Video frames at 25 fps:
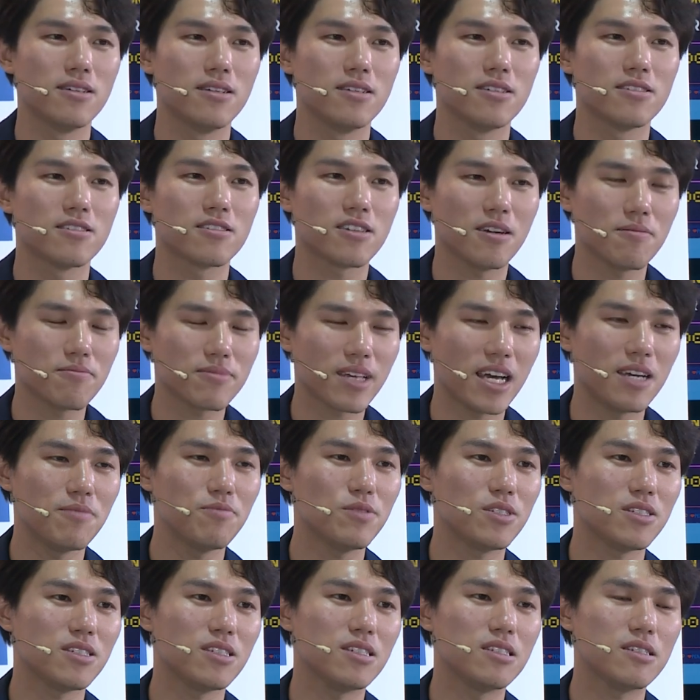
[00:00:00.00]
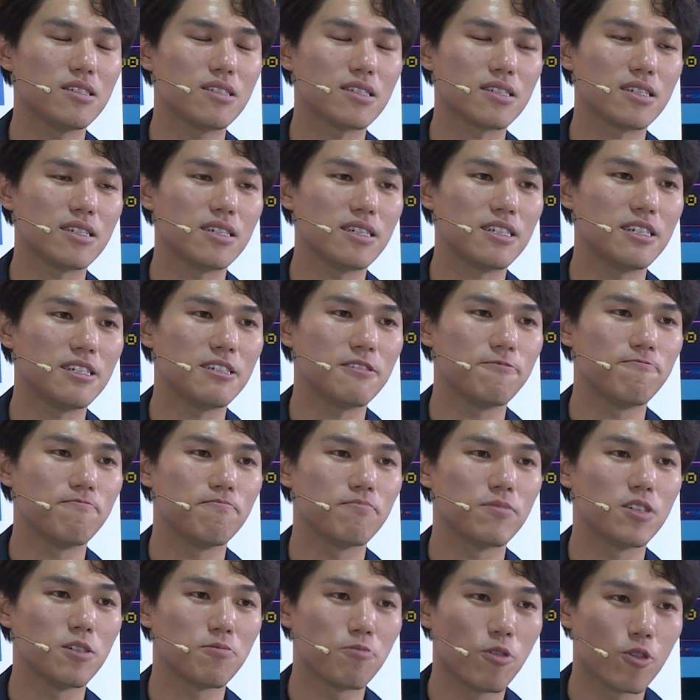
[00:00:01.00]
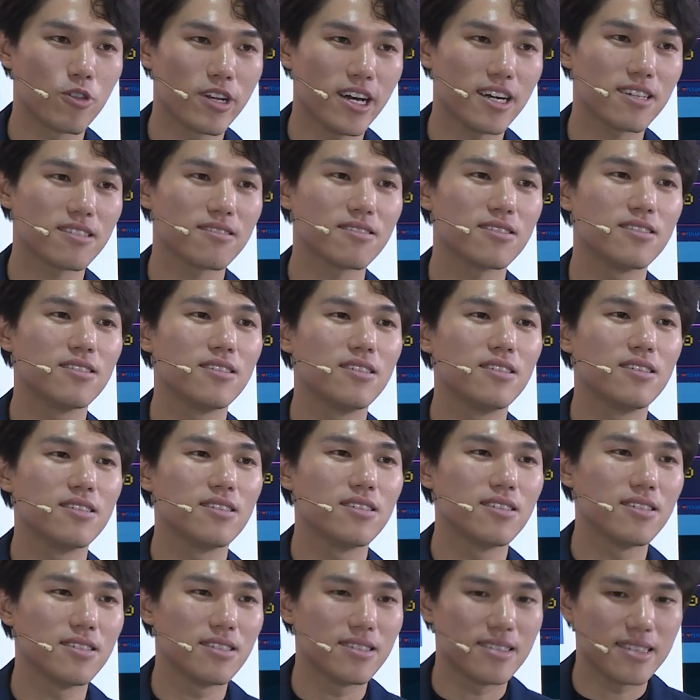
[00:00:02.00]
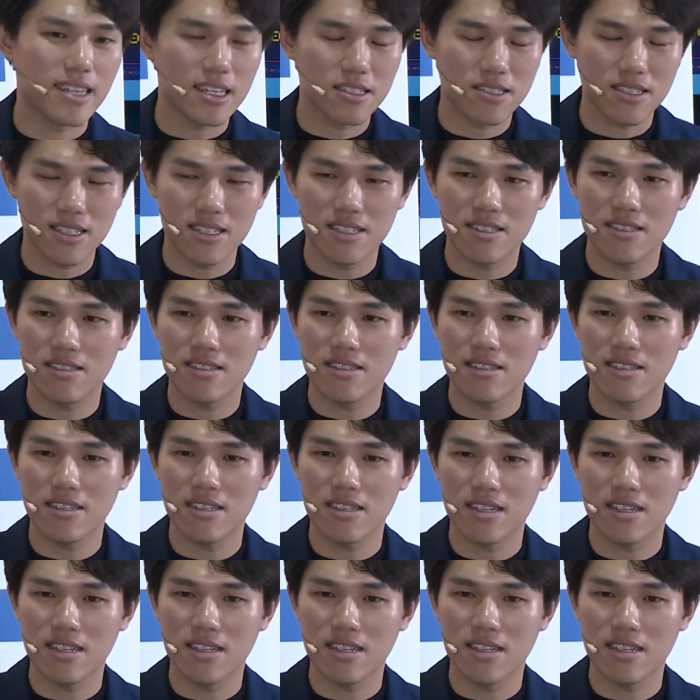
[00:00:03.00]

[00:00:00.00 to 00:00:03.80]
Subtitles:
Sometimes it's the product doesn't